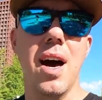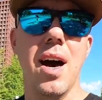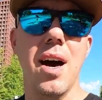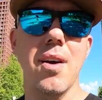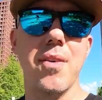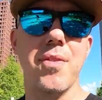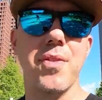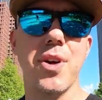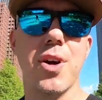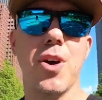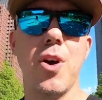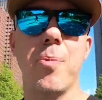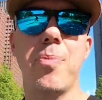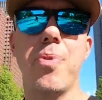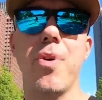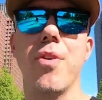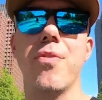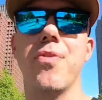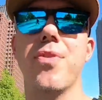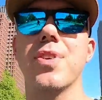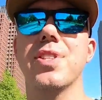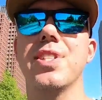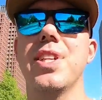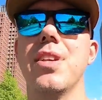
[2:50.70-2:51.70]
of the
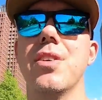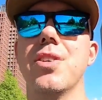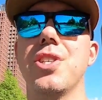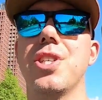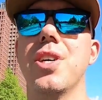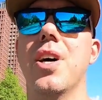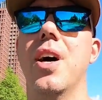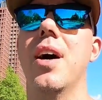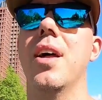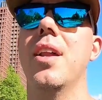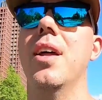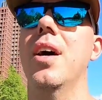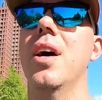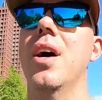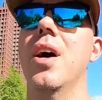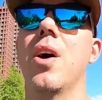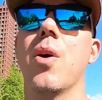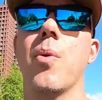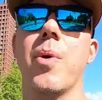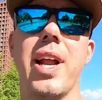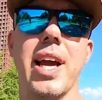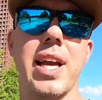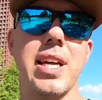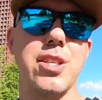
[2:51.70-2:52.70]
GoPro for a single shot
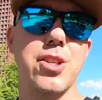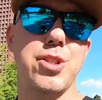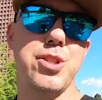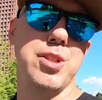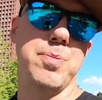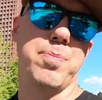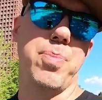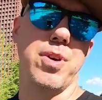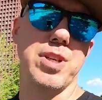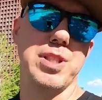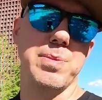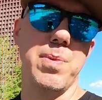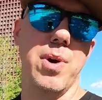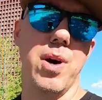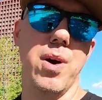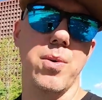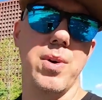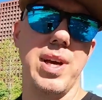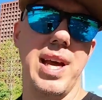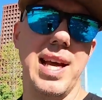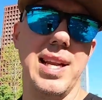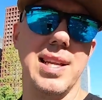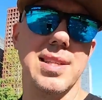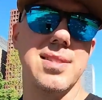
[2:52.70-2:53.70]
when I can just use burst
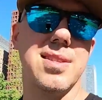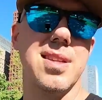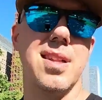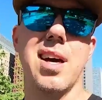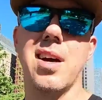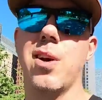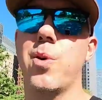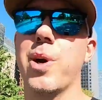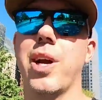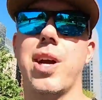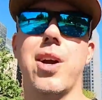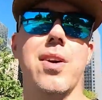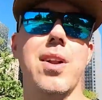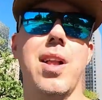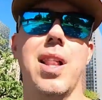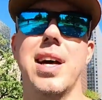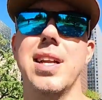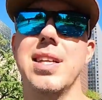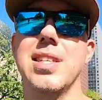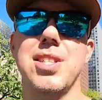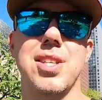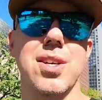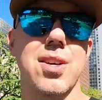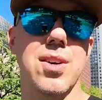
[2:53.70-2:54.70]
mode, and it's a lot quicker and a
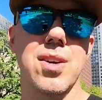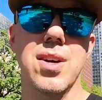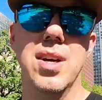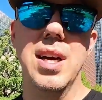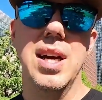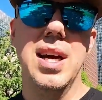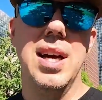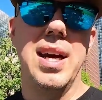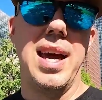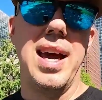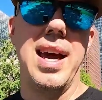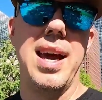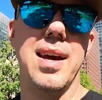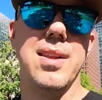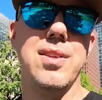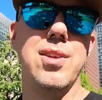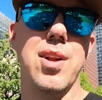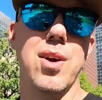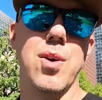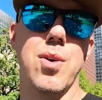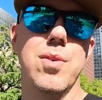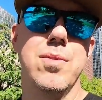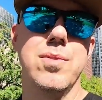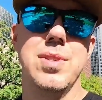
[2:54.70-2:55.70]
lot easier. And
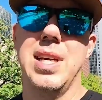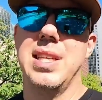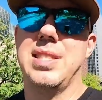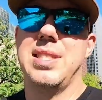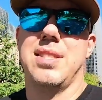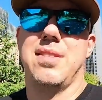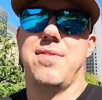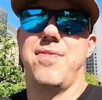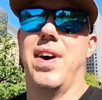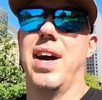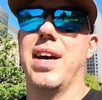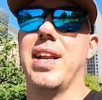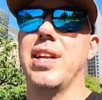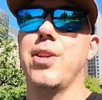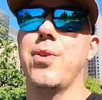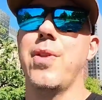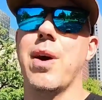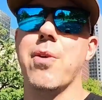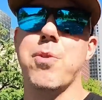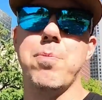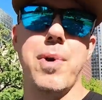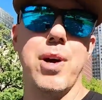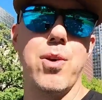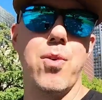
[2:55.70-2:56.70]
you know, it's fine. I do
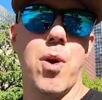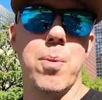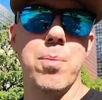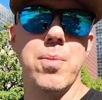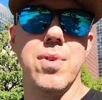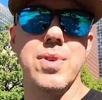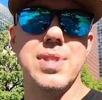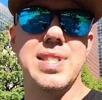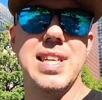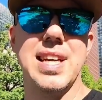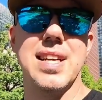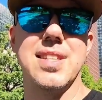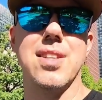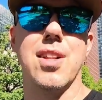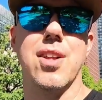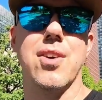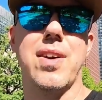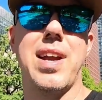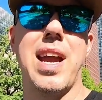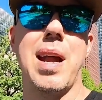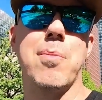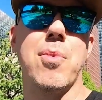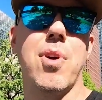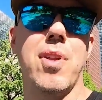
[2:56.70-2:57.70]
that with my normal
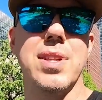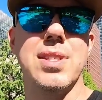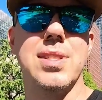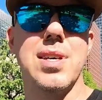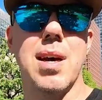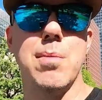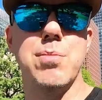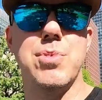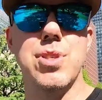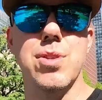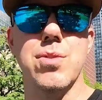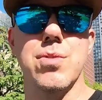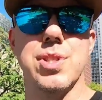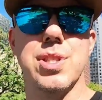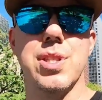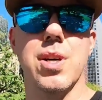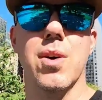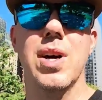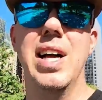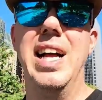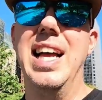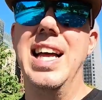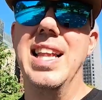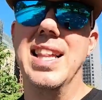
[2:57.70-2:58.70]
DSLR camera all the time too.
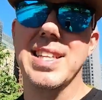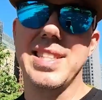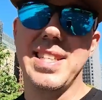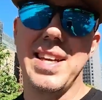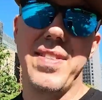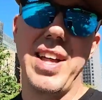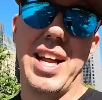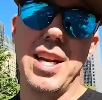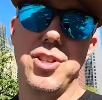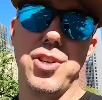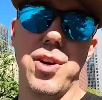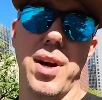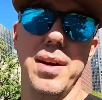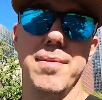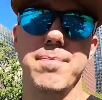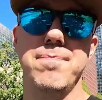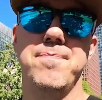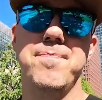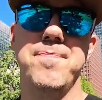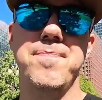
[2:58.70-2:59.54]
So let's give that a try.